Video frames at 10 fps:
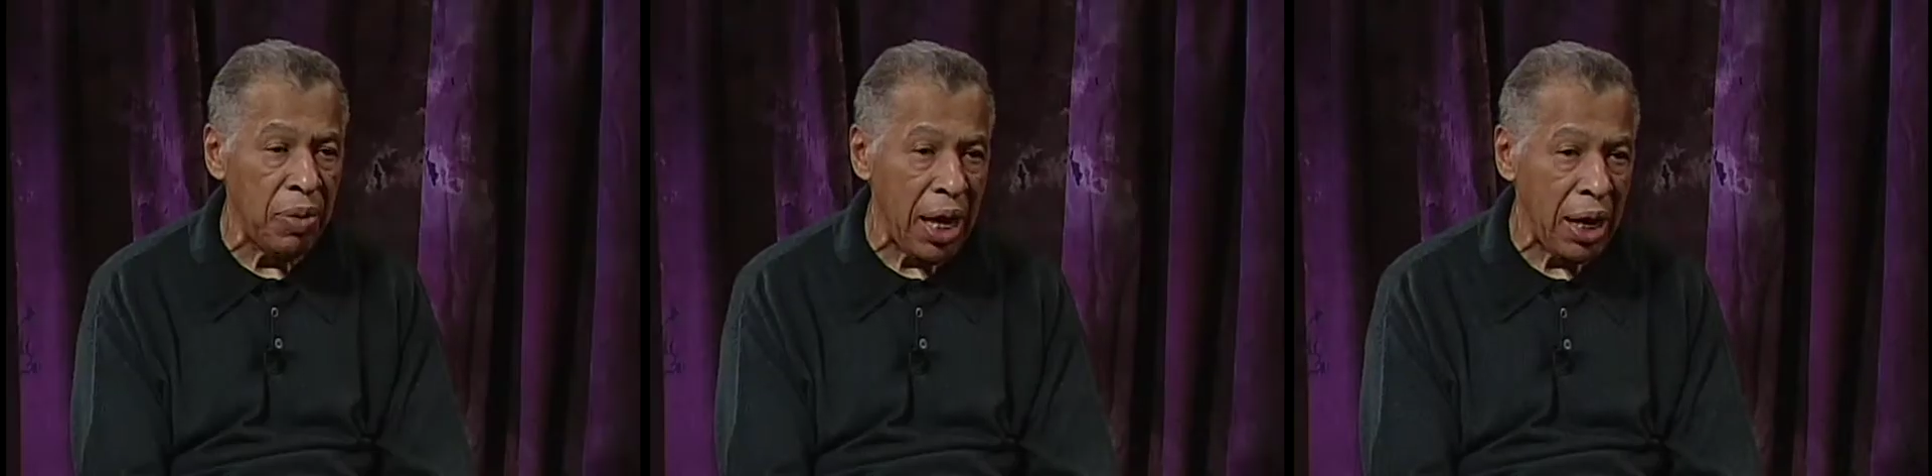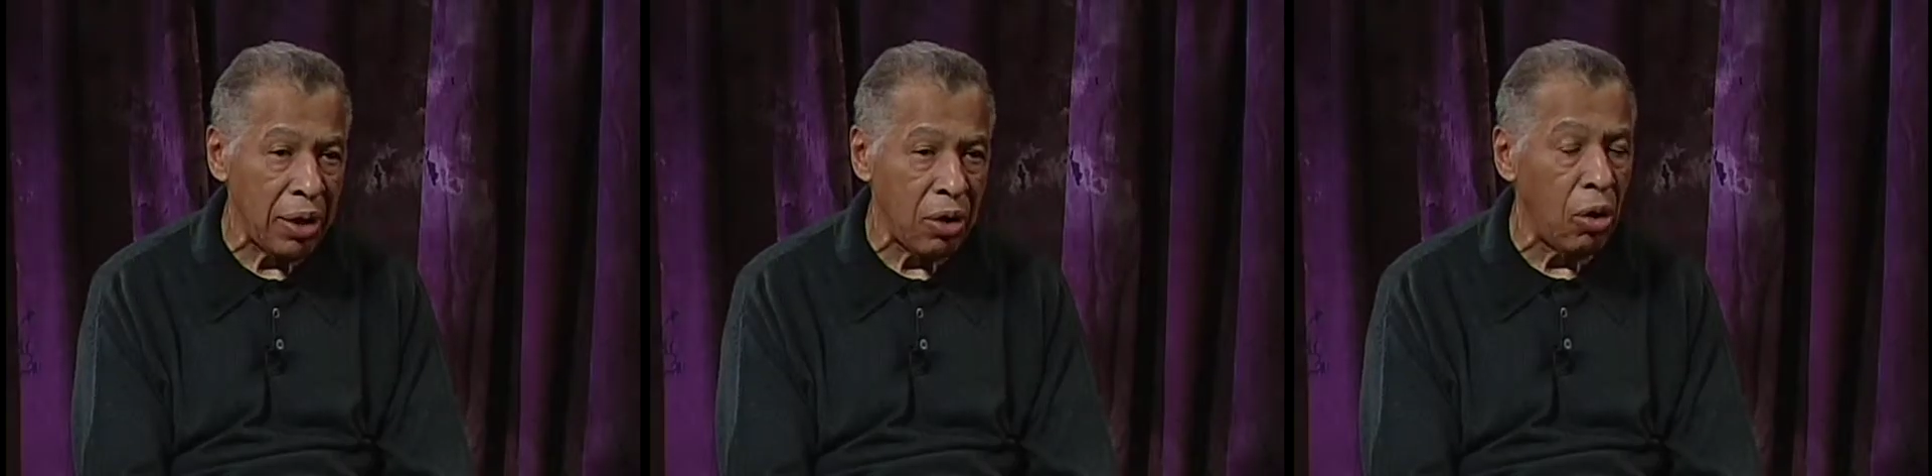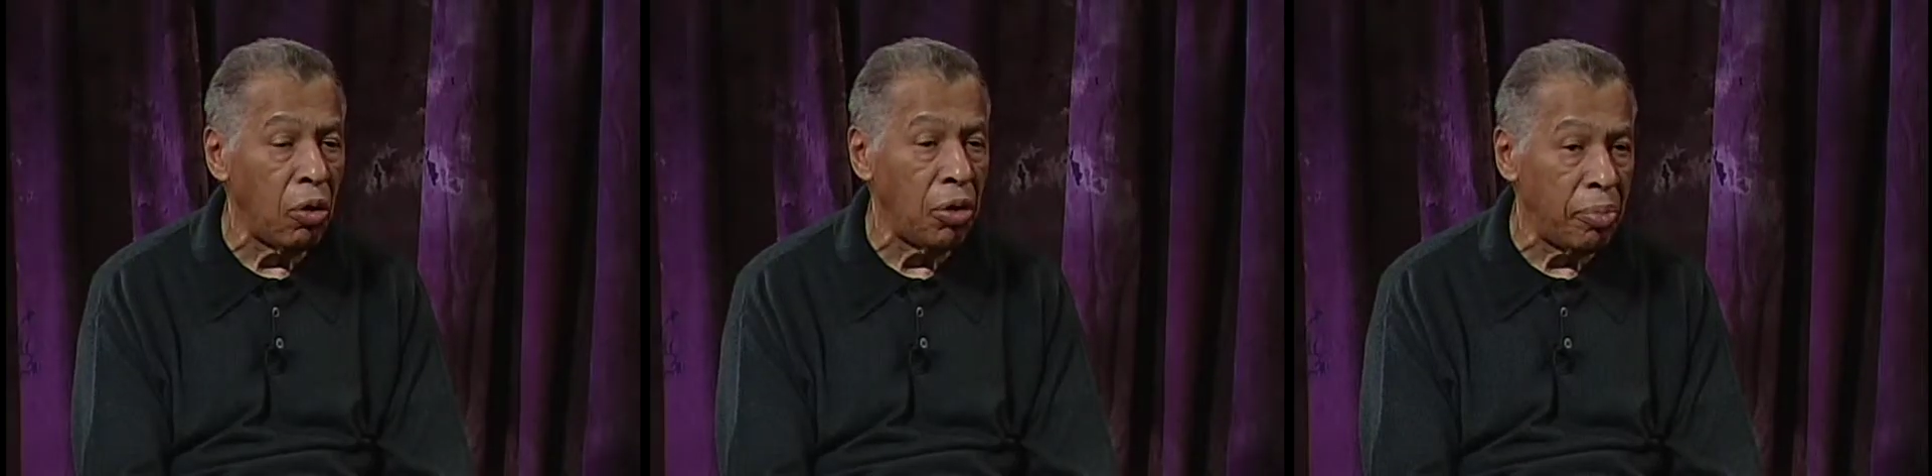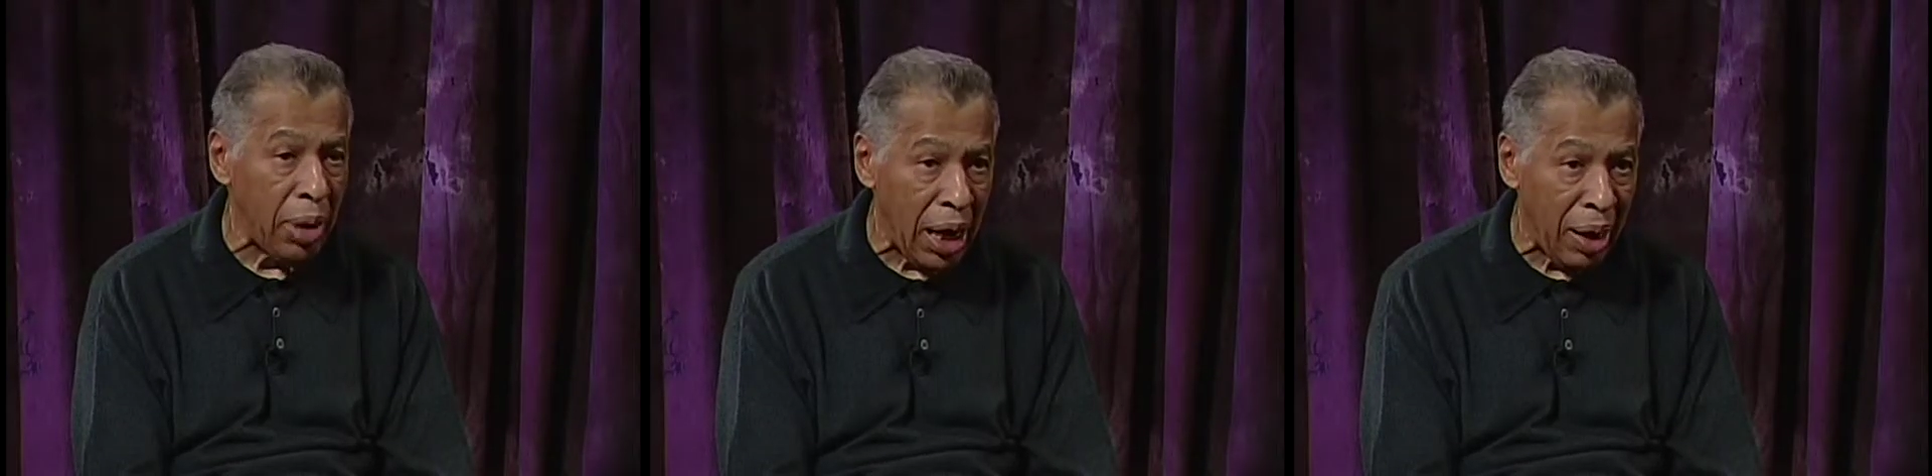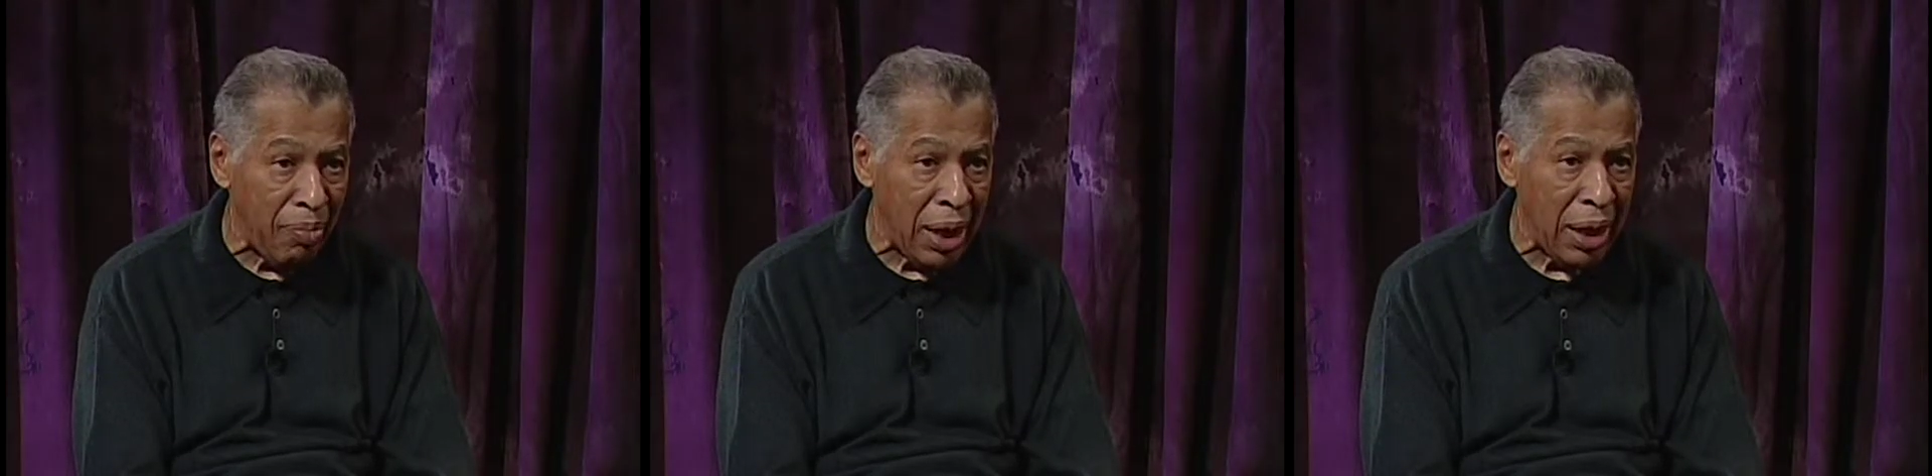man called the
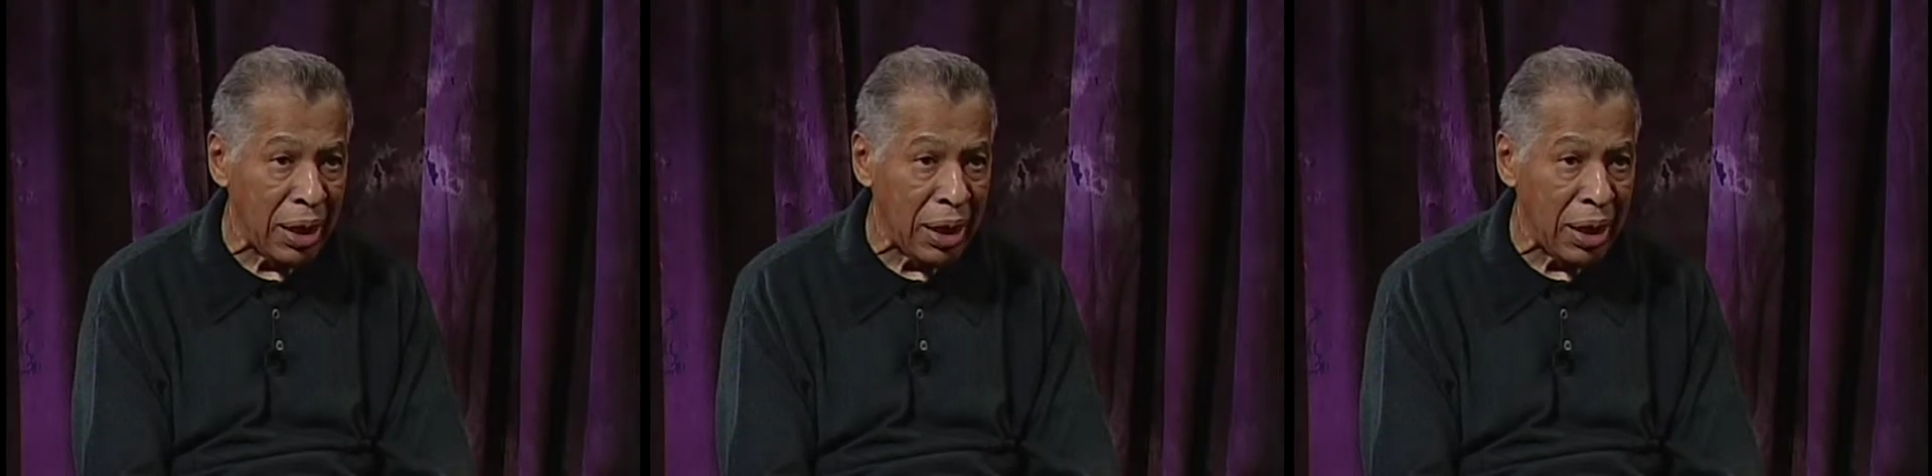Bab,